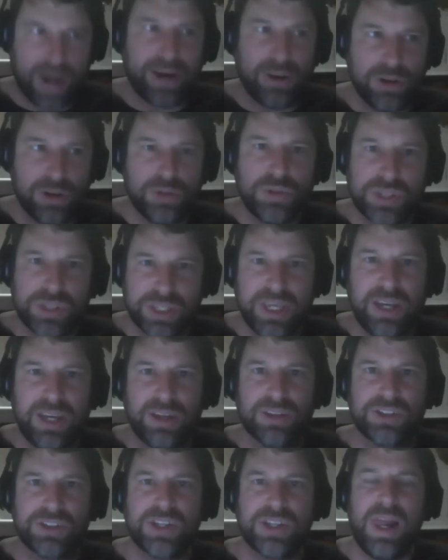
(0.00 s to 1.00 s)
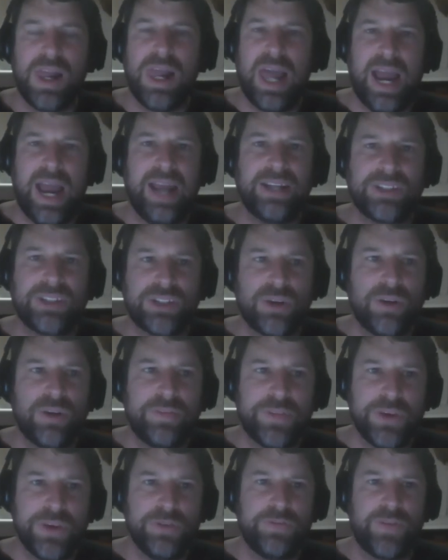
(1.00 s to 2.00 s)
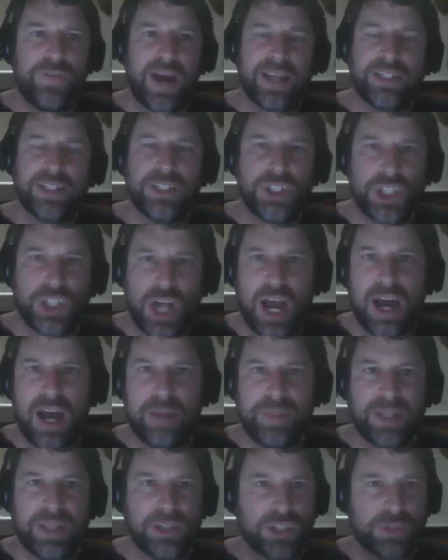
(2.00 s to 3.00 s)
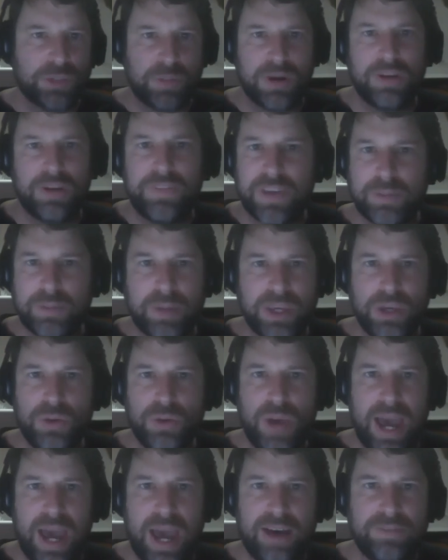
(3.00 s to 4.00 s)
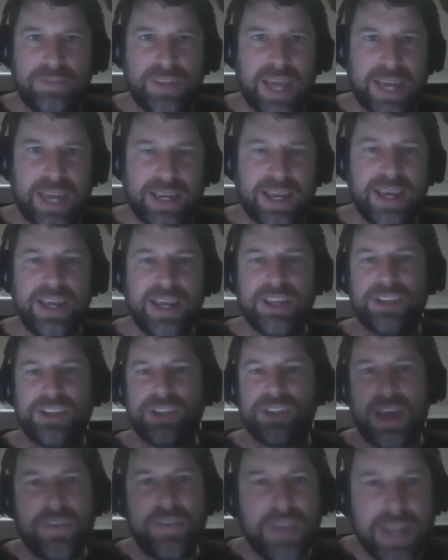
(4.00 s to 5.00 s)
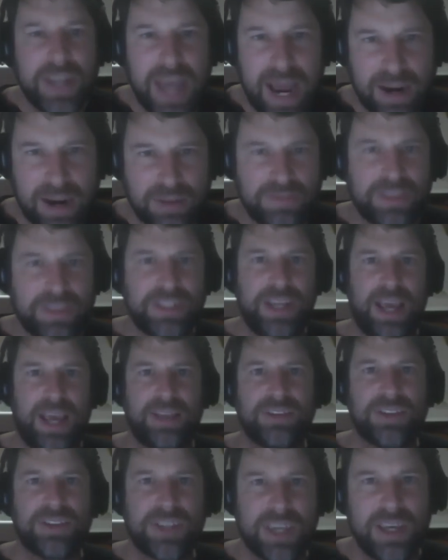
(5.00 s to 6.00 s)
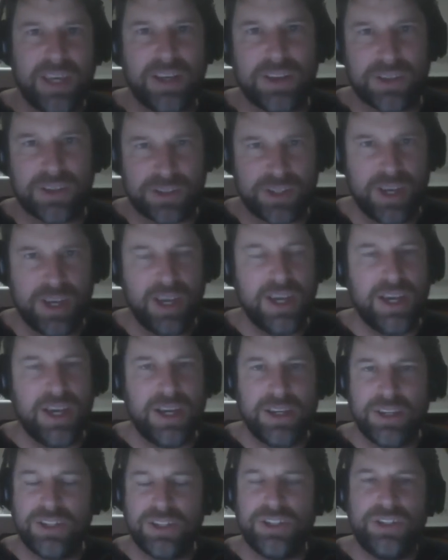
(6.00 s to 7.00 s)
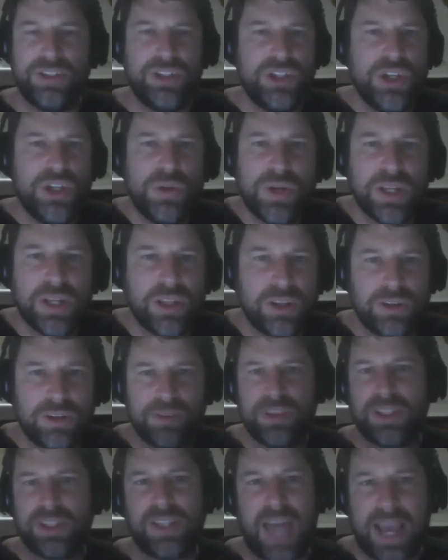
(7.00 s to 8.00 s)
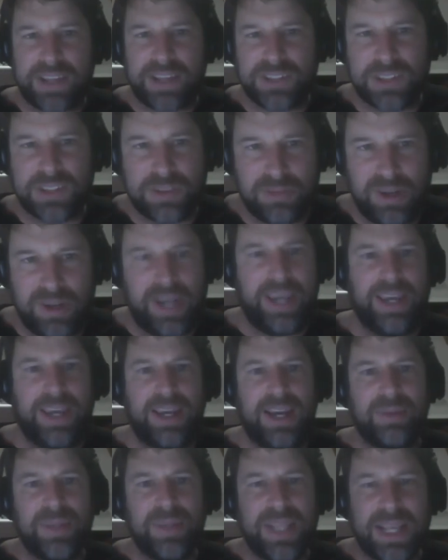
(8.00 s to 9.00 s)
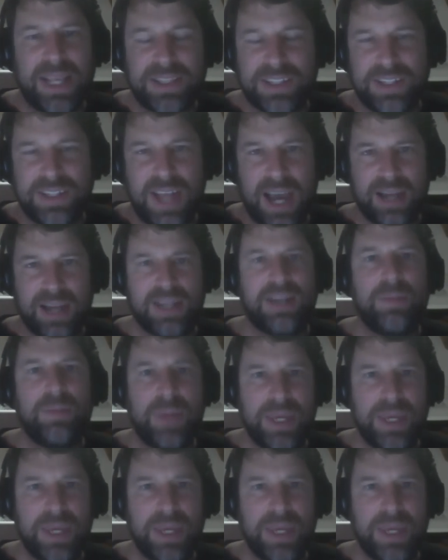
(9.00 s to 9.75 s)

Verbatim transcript: new skills. And so if you find a job that looks perfect, but you have like seven out of the ten skills, you can learn the last three. I mean, that's not going to be